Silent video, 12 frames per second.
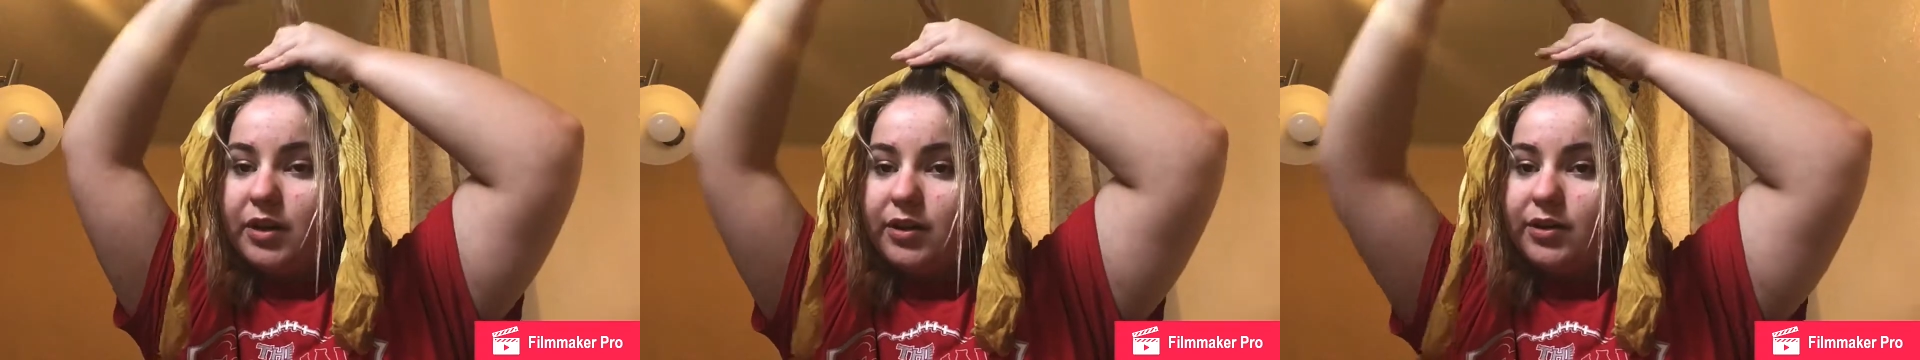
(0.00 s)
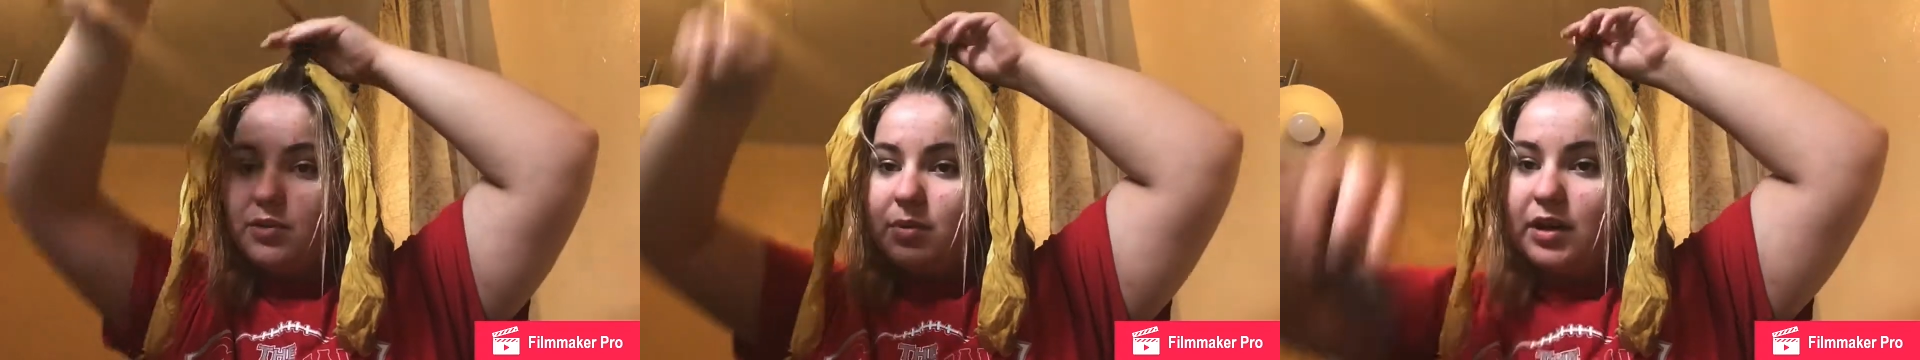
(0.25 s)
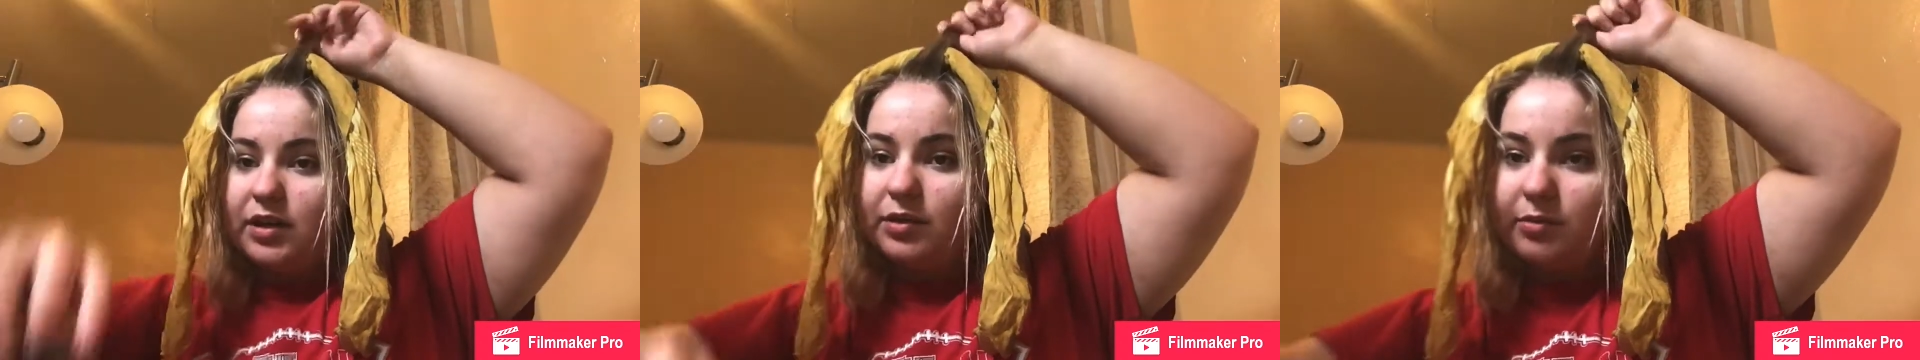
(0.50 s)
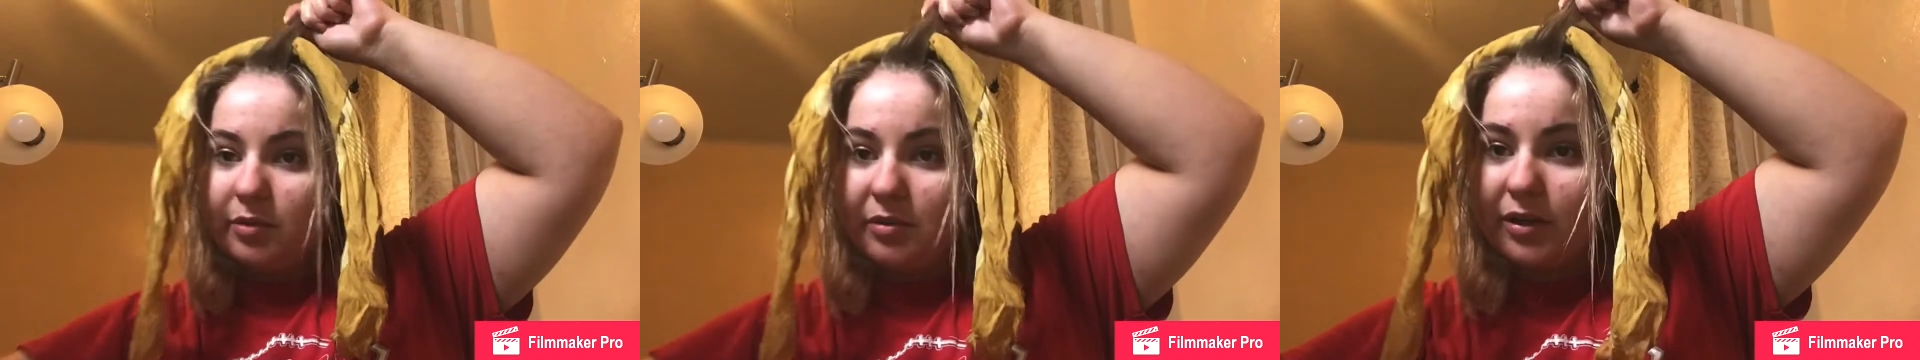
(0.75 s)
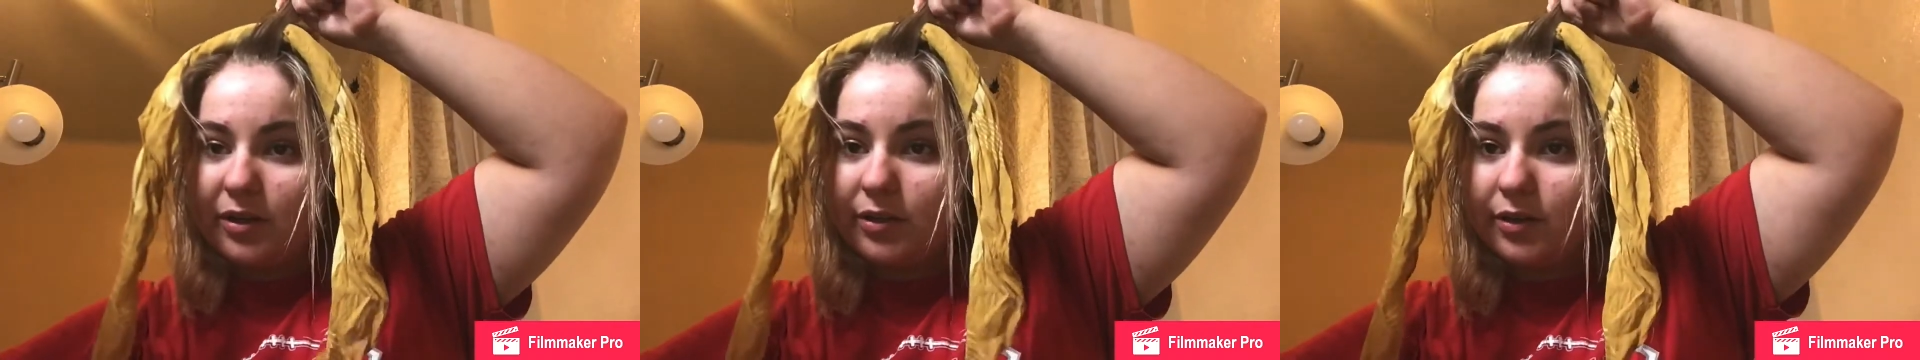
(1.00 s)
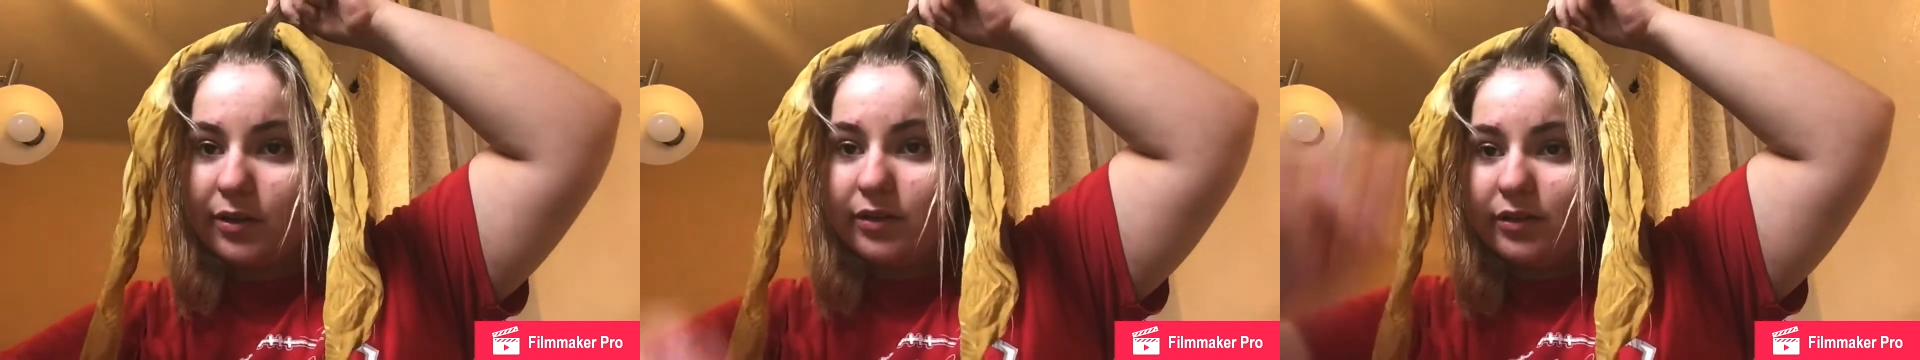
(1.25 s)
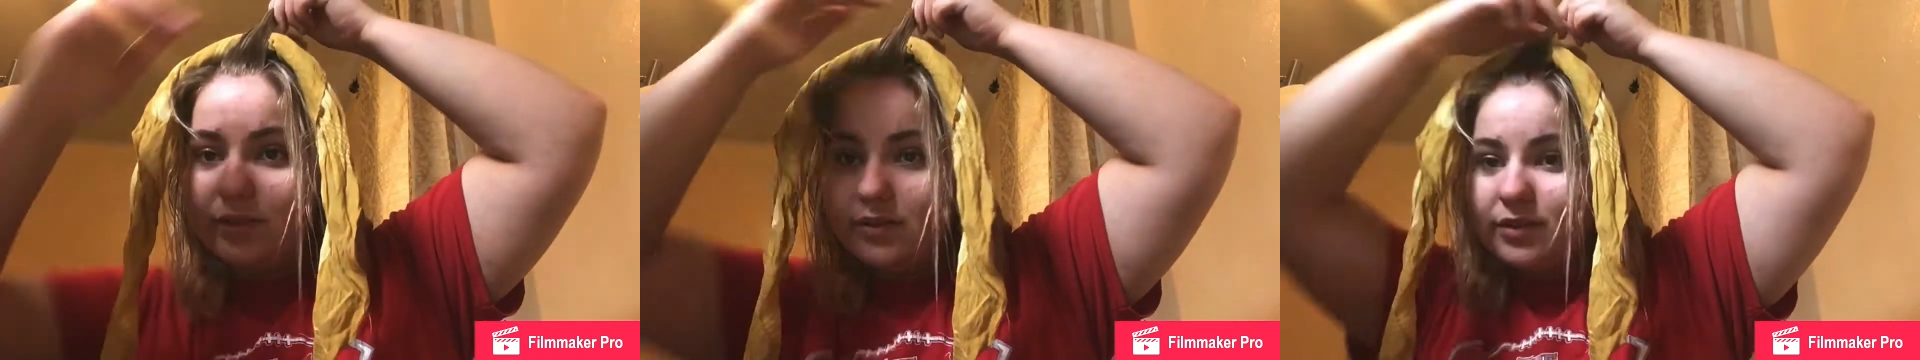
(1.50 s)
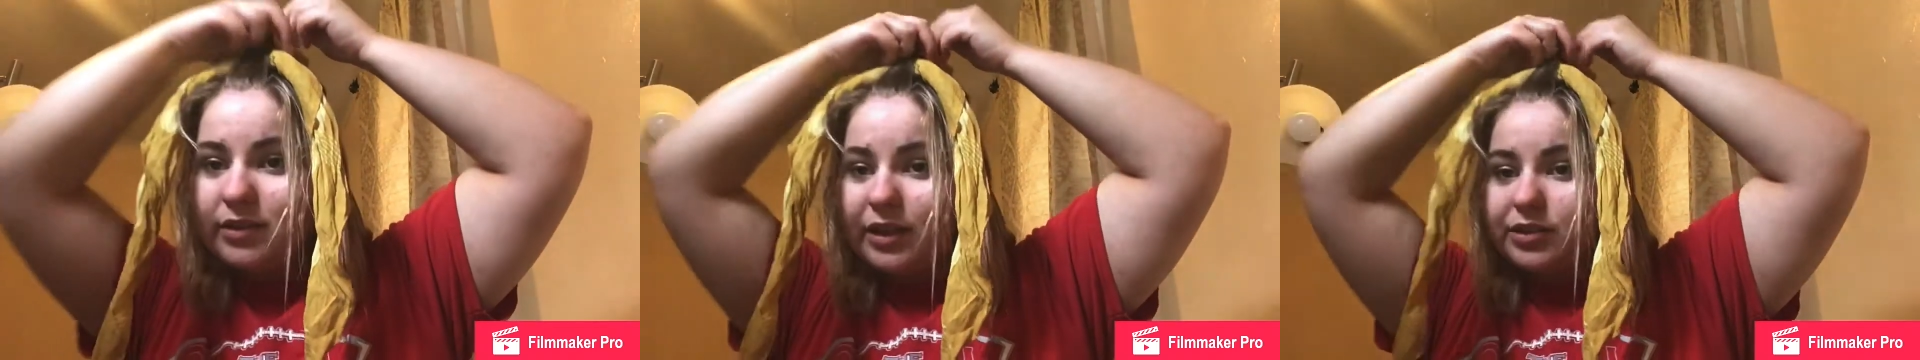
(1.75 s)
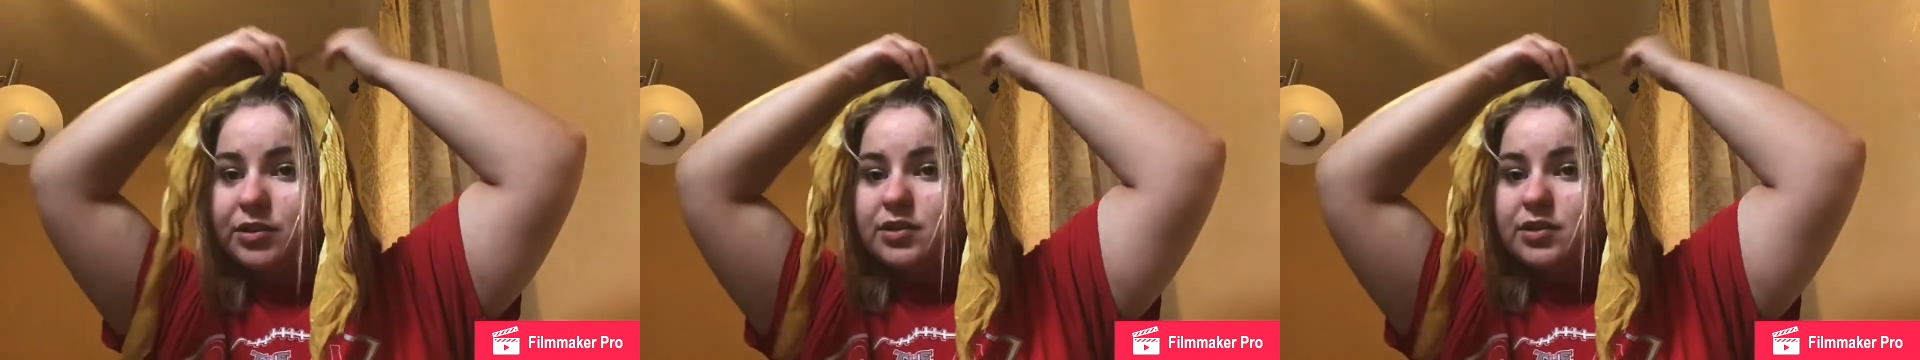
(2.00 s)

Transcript: you want them, the bigger the sections